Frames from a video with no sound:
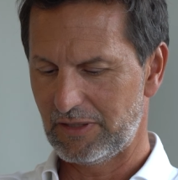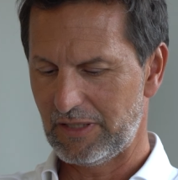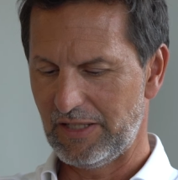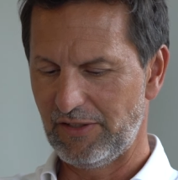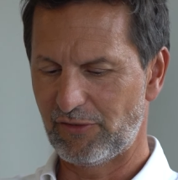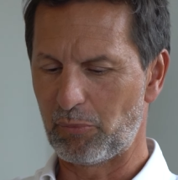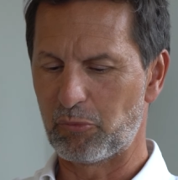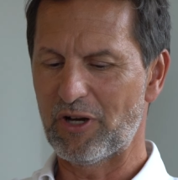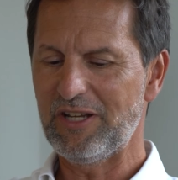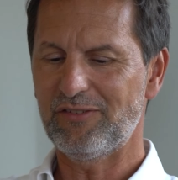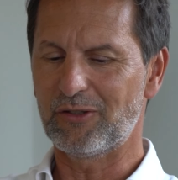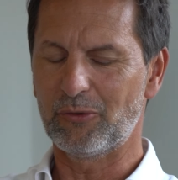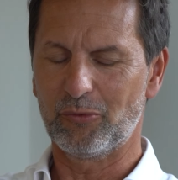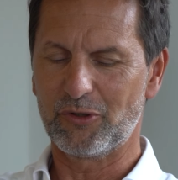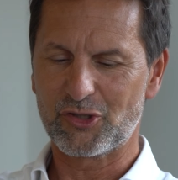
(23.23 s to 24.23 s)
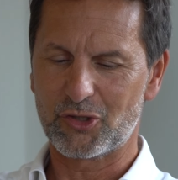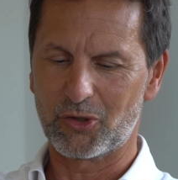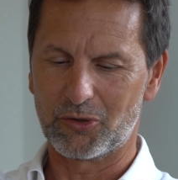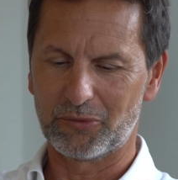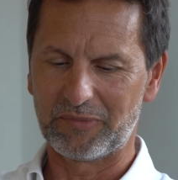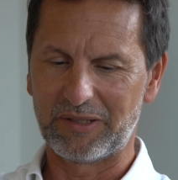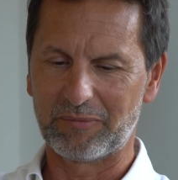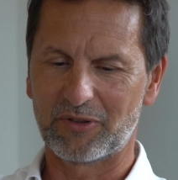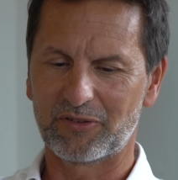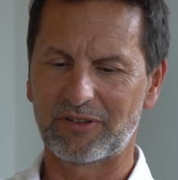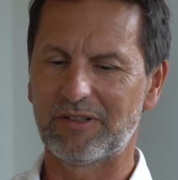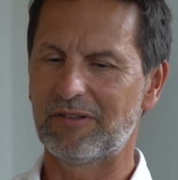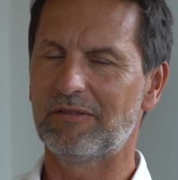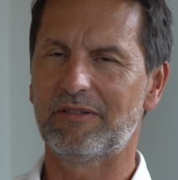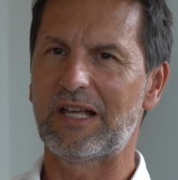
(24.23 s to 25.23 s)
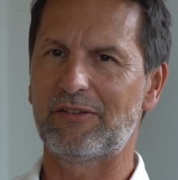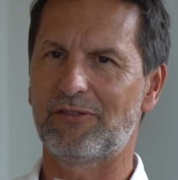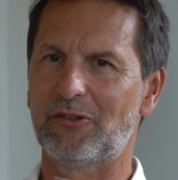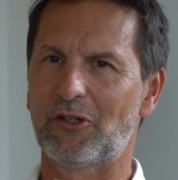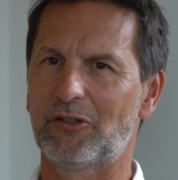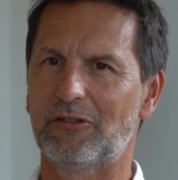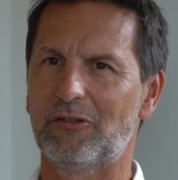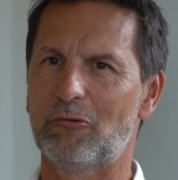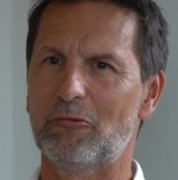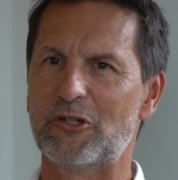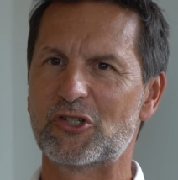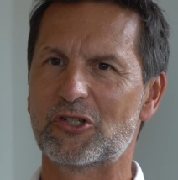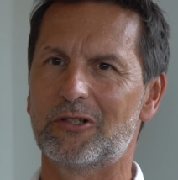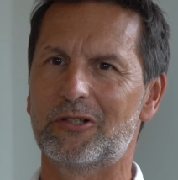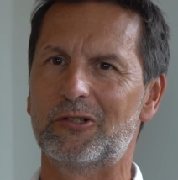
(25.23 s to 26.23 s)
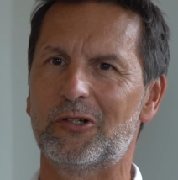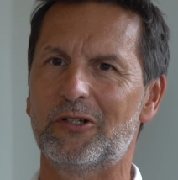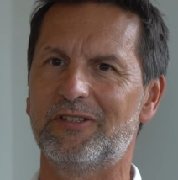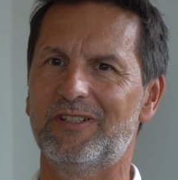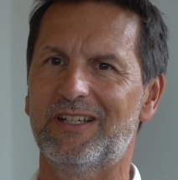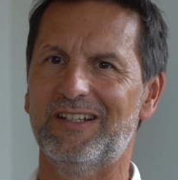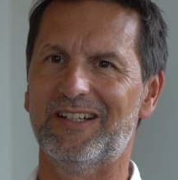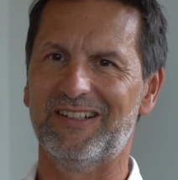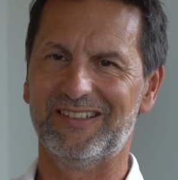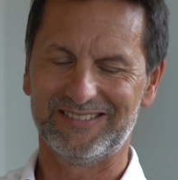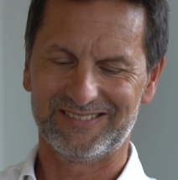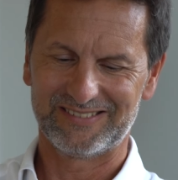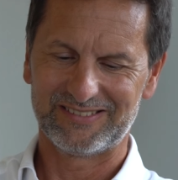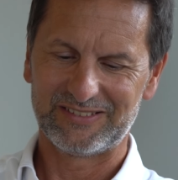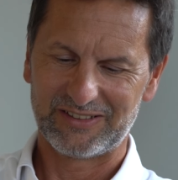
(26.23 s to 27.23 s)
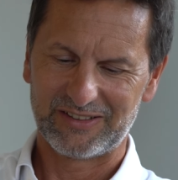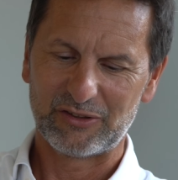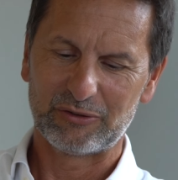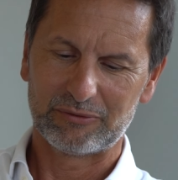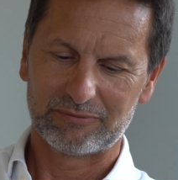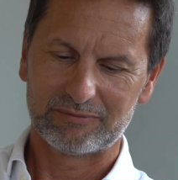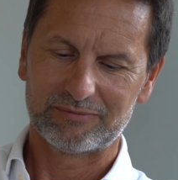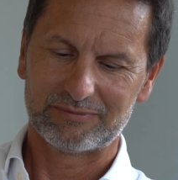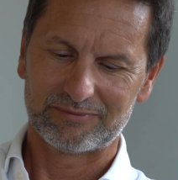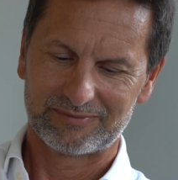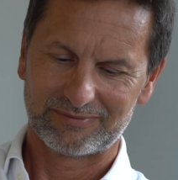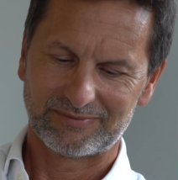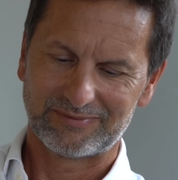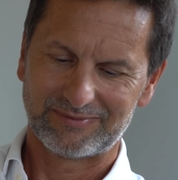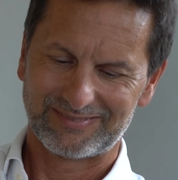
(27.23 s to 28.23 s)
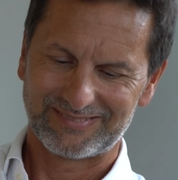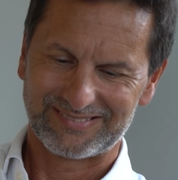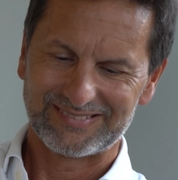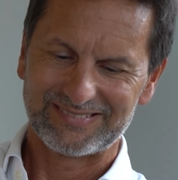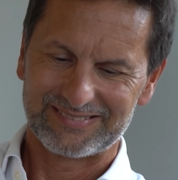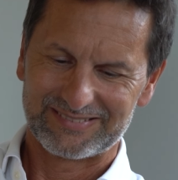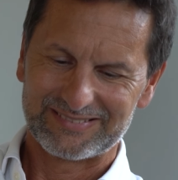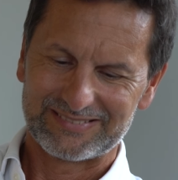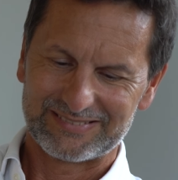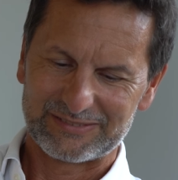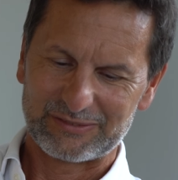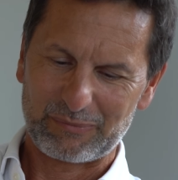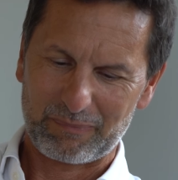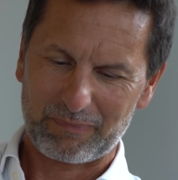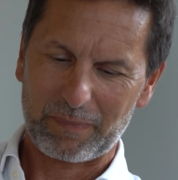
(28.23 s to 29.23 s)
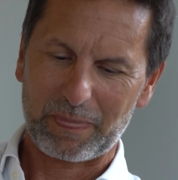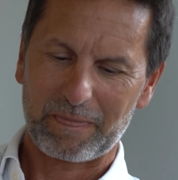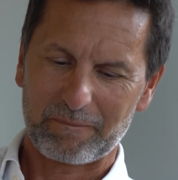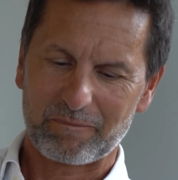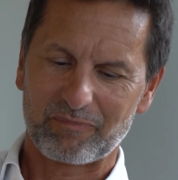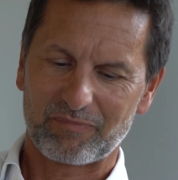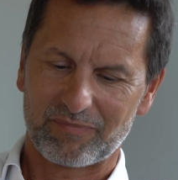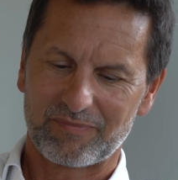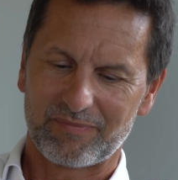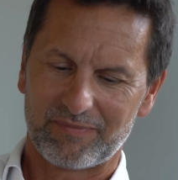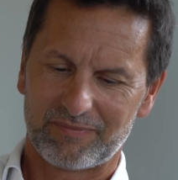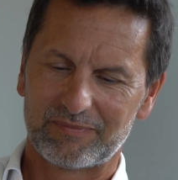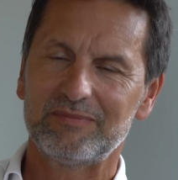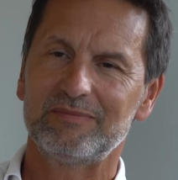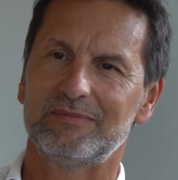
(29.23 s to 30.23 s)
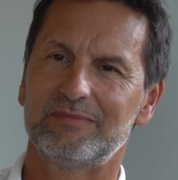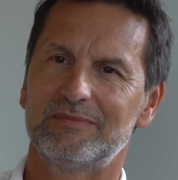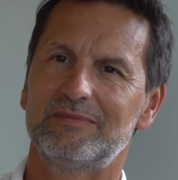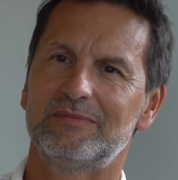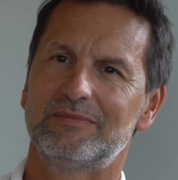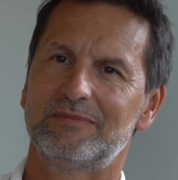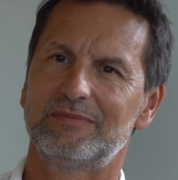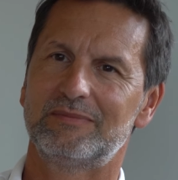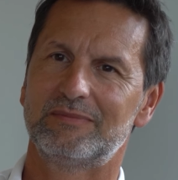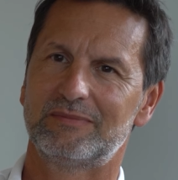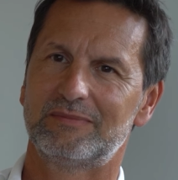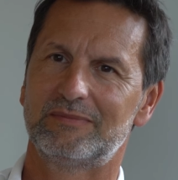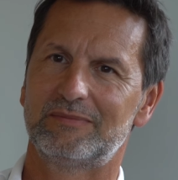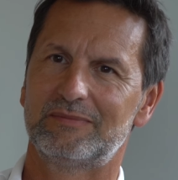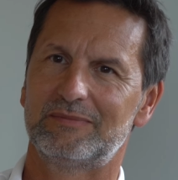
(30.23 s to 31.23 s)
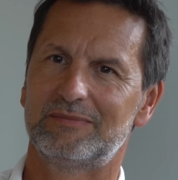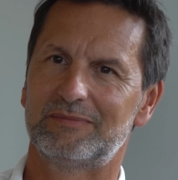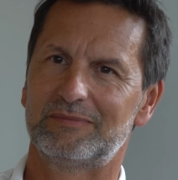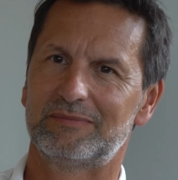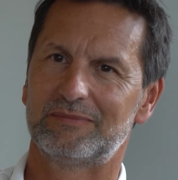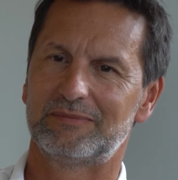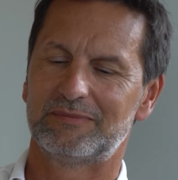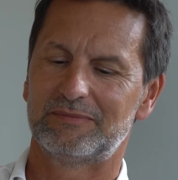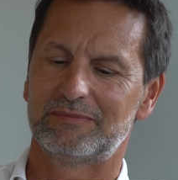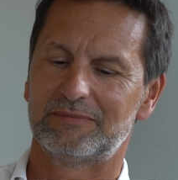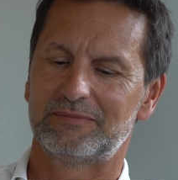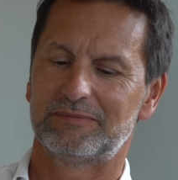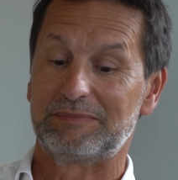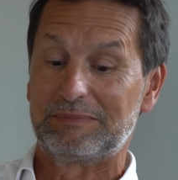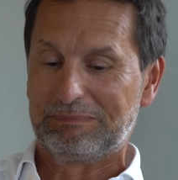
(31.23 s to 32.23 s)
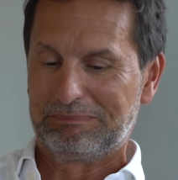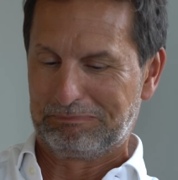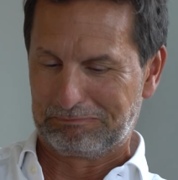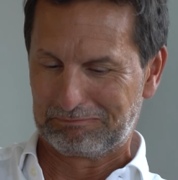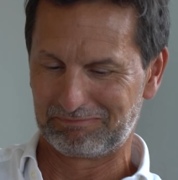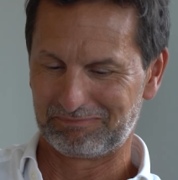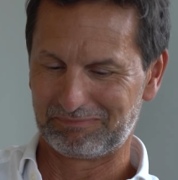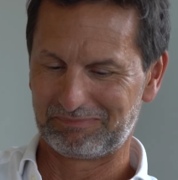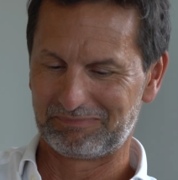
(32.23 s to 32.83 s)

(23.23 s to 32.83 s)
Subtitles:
It's the bracelet which caught me because that's not original Cartier. No. That's a $10 steel bracelet that's probably destroying the lugs of that. It's gold.